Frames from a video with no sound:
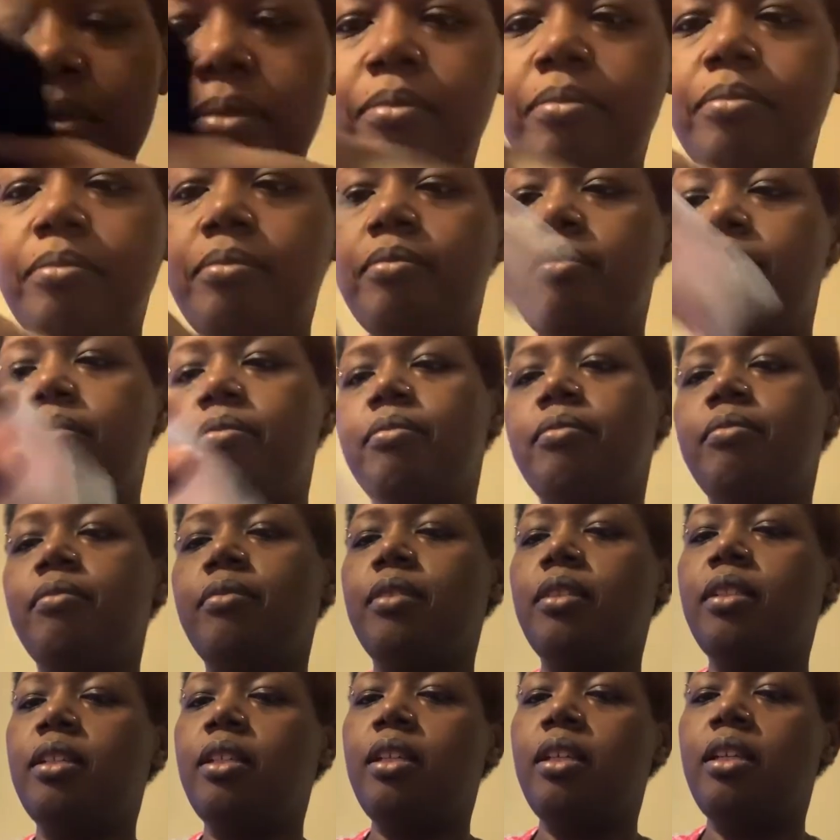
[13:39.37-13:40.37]

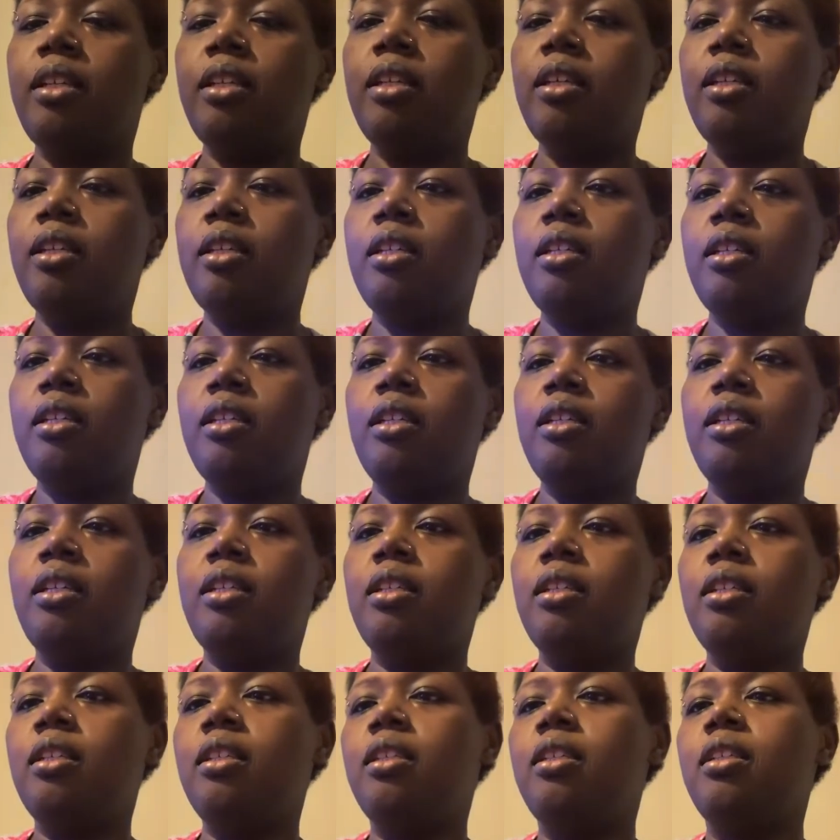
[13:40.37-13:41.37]

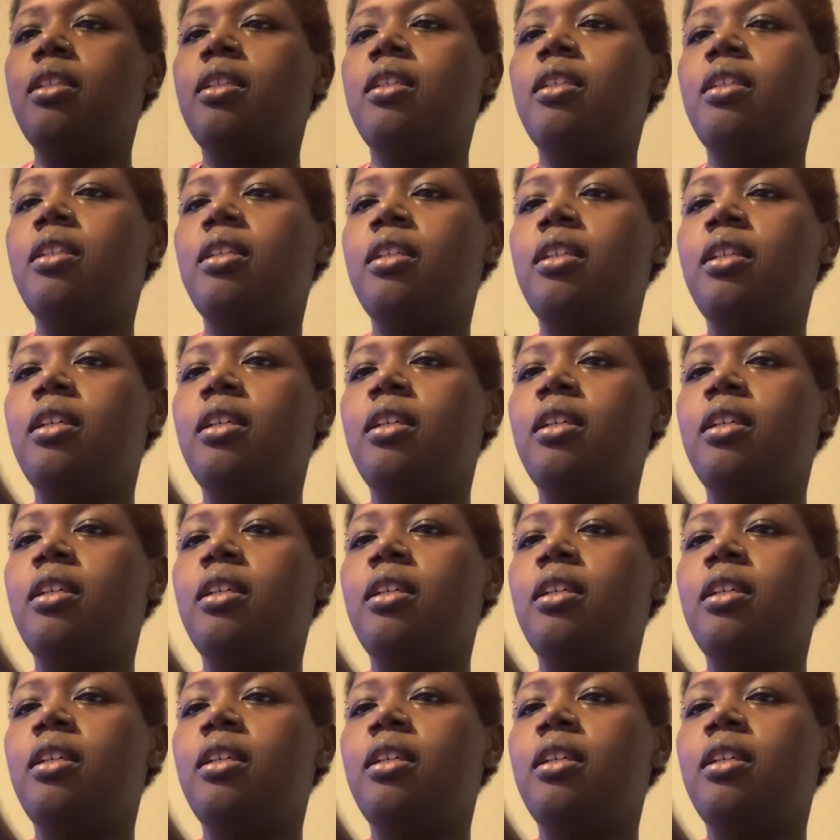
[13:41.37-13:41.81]
(no one is talking)